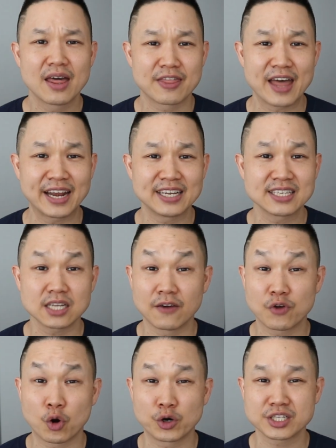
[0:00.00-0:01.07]
That is,
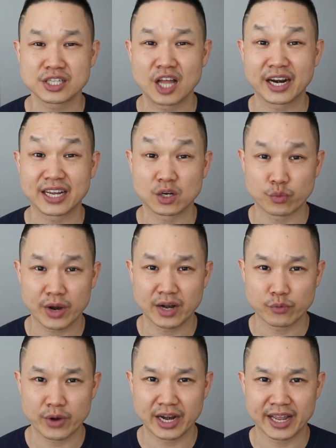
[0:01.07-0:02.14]
of course, not a
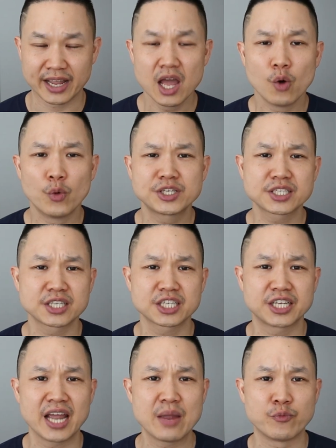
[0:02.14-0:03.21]
great rating, which is a
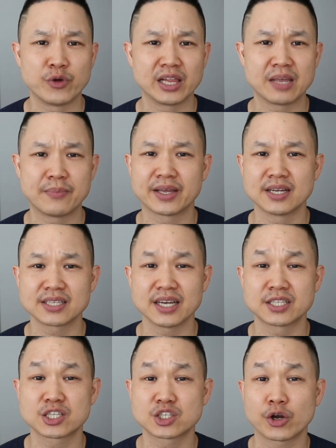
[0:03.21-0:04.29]
shame really because
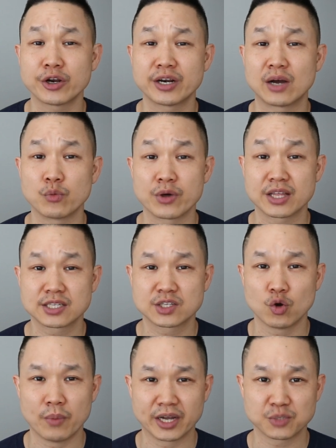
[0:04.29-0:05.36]
it started out with
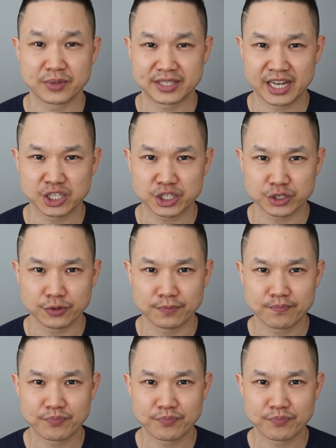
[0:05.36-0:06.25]
so much potential.